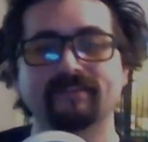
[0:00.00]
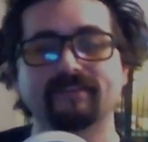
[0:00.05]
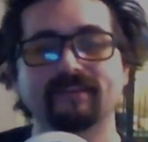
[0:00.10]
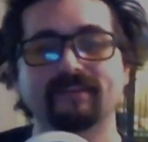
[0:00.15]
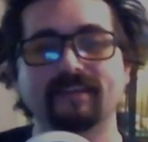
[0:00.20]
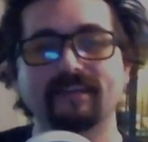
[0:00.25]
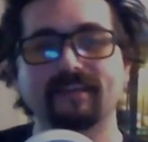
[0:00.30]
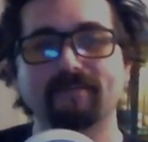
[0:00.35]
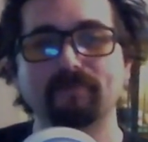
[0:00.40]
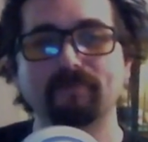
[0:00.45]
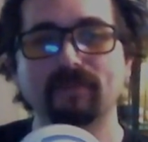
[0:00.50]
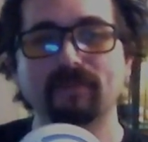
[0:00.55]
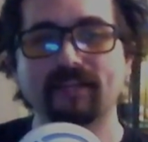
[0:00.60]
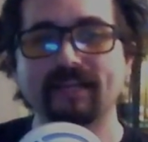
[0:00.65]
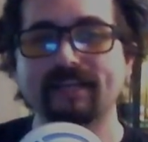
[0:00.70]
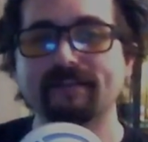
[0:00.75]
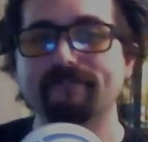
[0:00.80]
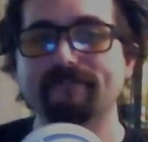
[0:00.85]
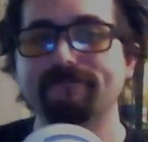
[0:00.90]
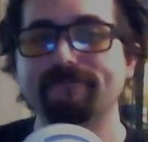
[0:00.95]
Okay,
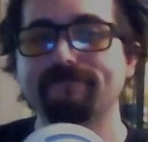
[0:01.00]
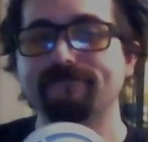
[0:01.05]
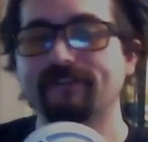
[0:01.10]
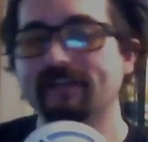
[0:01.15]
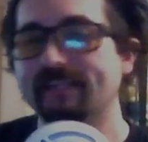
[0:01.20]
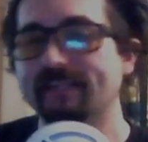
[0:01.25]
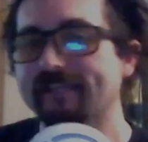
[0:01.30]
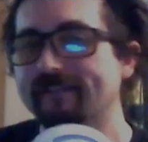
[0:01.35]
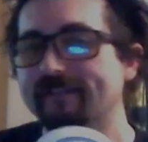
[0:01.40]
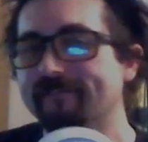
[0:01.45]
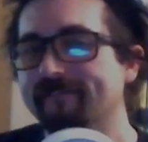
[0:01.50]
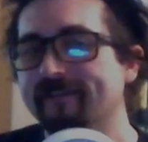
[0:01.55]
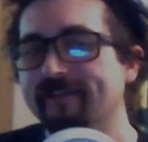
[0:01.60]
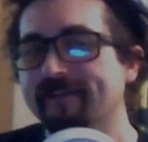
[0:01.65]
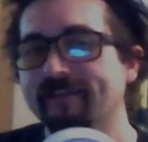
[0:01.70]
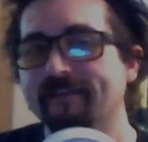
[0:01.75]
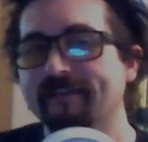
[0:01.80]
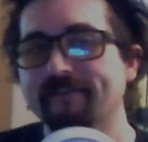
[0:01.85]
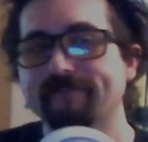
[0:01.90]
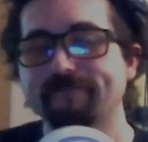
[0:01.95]
playing a funny,
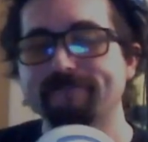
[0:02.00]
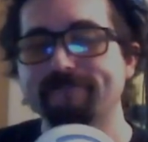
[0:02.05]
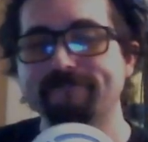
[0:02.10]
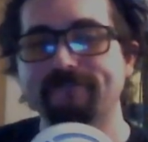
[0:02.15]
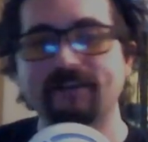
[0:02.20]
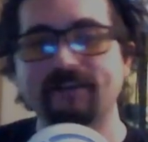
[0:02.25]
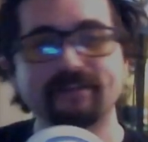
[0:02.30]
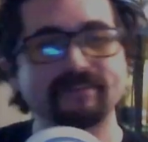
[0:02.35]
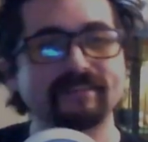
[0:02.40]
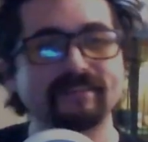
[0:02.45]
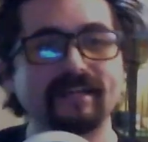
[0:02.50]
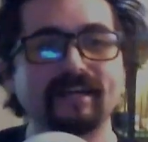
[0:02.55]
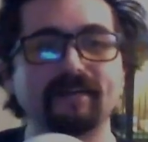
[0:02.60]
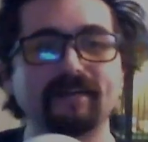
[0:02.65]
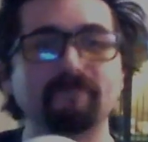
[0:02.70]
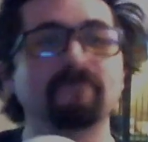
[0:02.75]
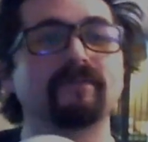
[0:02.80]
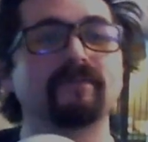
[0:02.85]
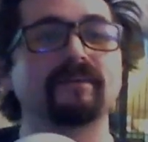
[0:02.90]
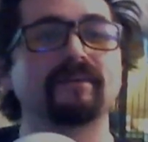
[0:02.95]
fucked
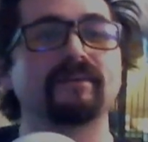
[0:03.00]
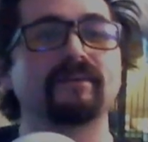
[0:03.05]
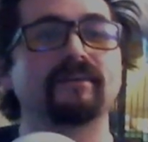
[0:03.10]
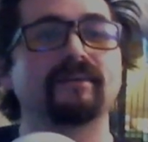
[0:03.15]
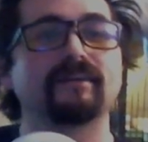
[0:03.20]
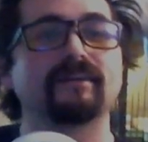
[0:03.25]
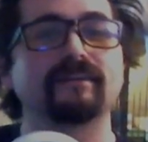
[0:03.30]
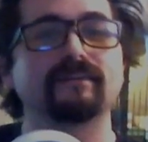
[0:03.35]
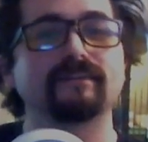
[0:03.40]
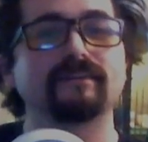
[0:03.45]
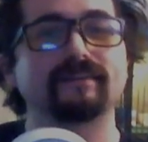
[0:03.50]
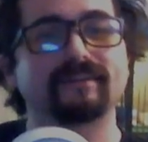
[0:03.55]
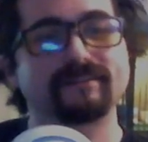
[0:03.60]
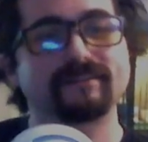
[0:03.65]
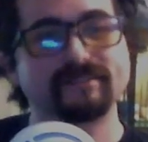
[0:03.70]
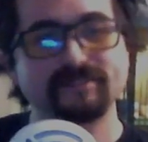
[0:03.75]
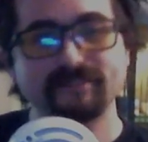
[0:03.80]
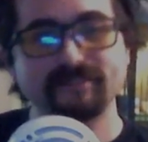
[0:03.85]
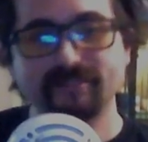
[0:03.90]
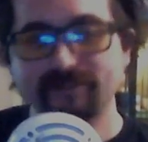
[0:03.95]
up,
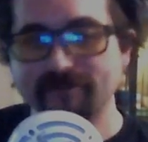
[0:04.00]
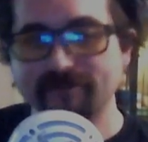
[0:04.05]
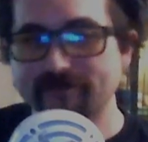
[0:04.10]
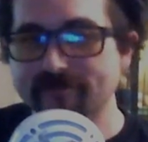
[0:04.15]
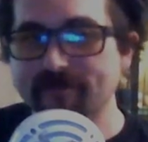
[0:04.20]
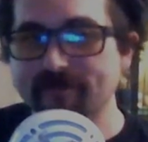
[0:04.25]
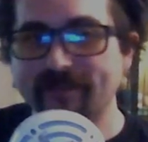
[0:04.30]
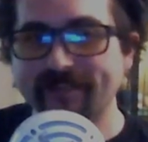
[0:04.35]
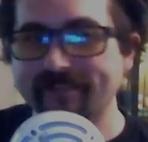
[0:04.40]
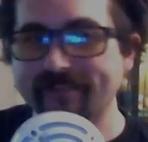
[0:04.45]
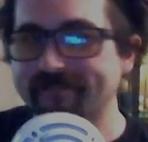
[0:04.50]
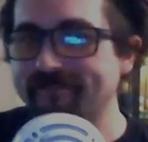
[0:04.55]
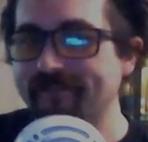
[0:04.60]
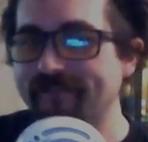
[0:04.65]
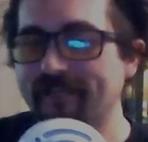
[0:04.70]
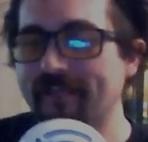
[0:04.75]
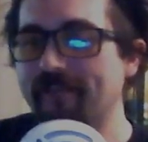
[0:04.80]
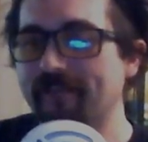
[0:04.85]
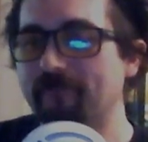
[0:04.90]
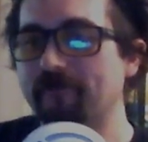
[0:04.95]
excuse my
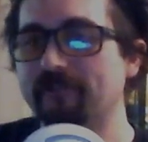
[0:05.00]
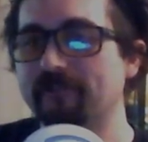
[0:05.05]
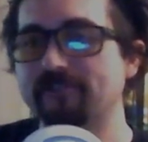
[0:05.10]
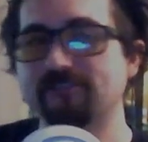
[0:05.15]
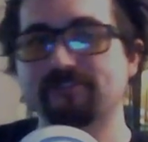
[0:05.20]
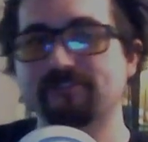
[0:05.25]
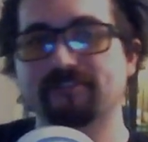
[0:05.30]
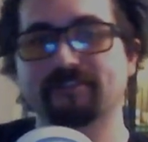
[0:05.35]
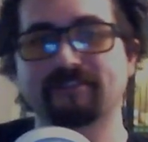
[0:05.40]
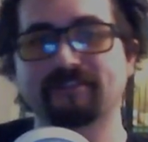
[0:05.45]
language,